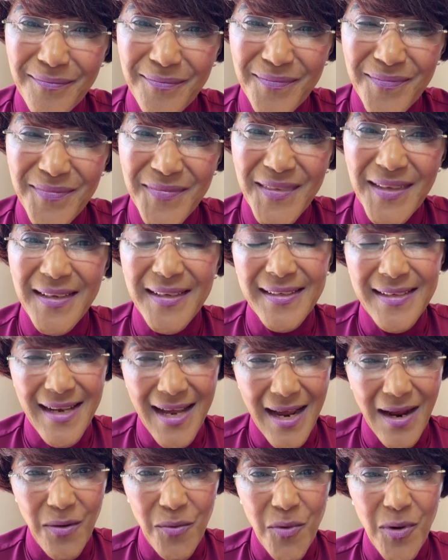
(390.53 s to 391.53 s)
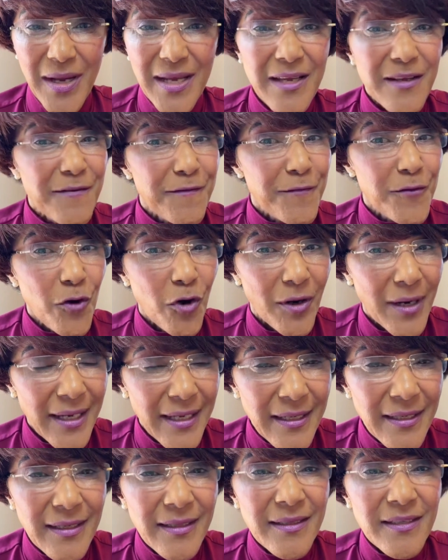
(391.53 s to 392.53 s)
Now, if your
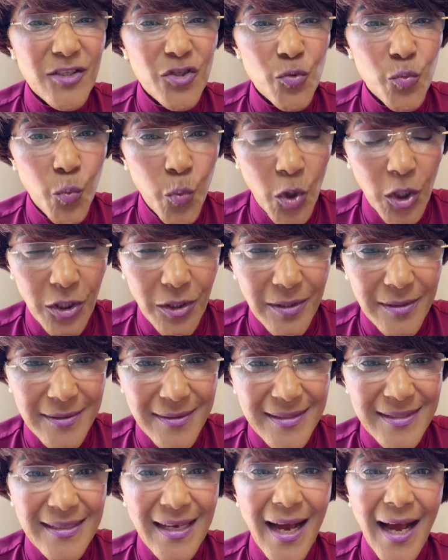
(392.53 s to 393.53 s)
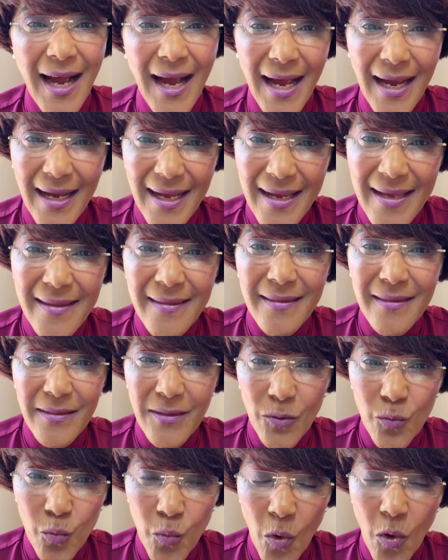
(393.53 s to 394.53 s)
English words are in the
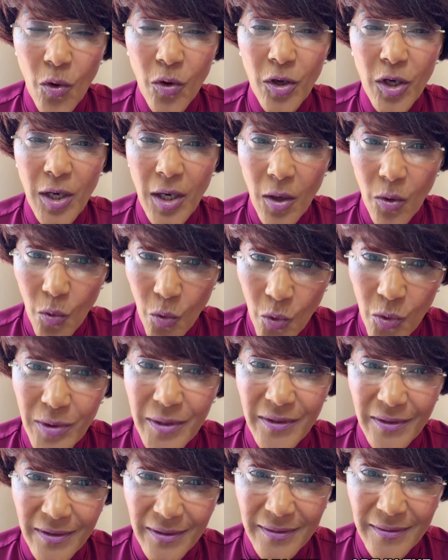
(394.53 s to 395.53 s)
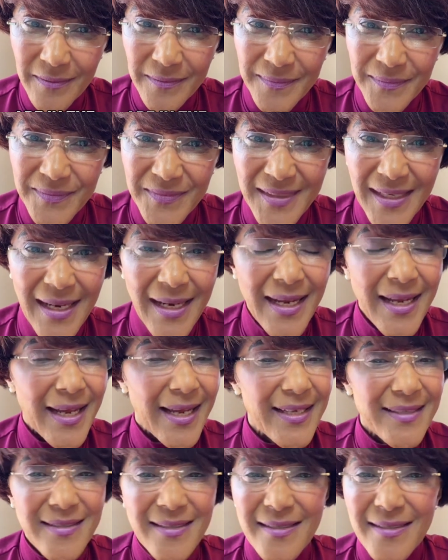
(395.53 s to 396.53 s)
wrong order, it's
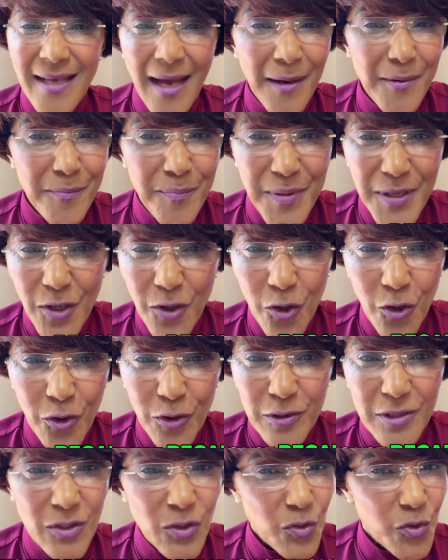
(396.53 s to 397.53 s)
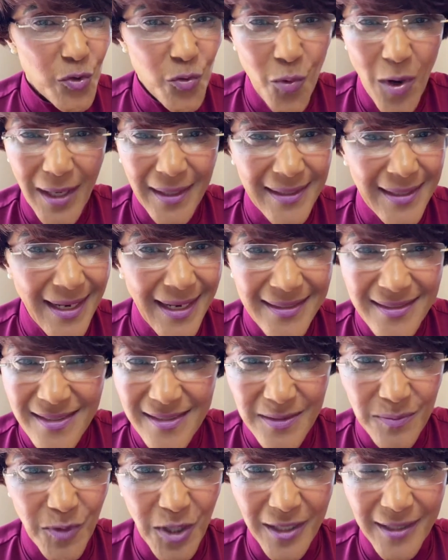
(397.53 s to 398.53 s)
not because you are not smart.
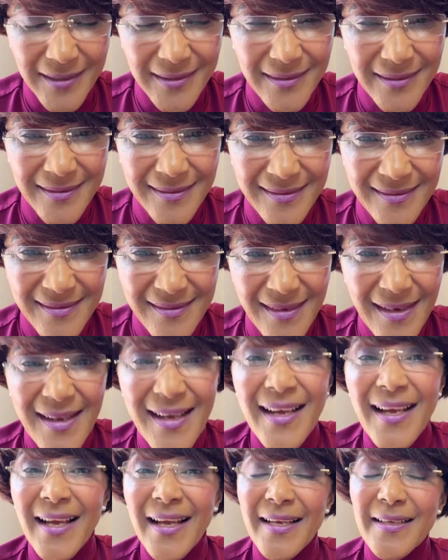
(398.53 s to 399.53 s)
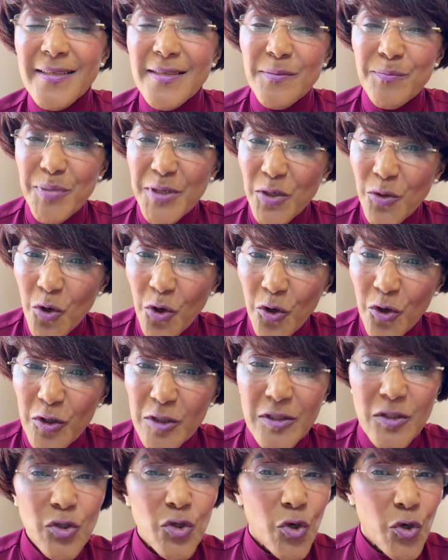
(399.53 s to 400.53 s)
It's because
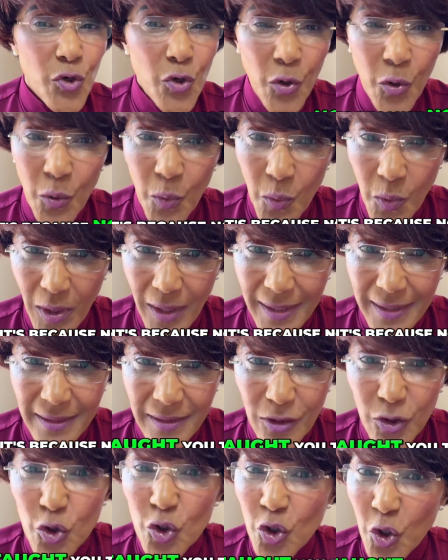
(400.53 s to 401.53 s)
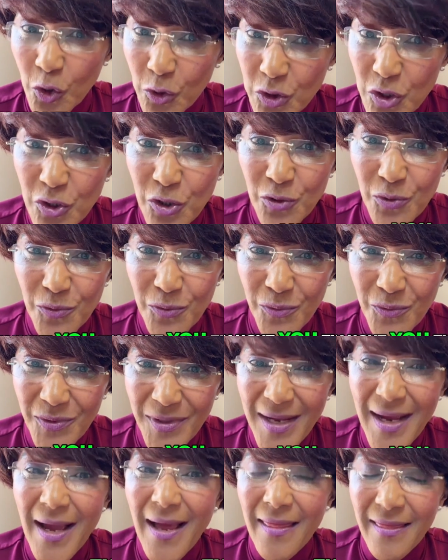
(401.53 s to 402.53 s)
no one taught you
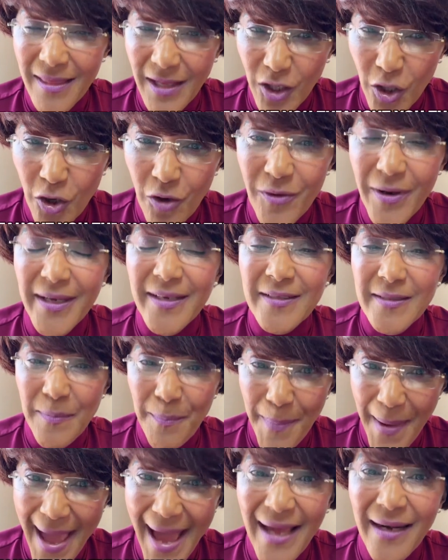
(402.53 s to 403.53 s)
the correct pattern.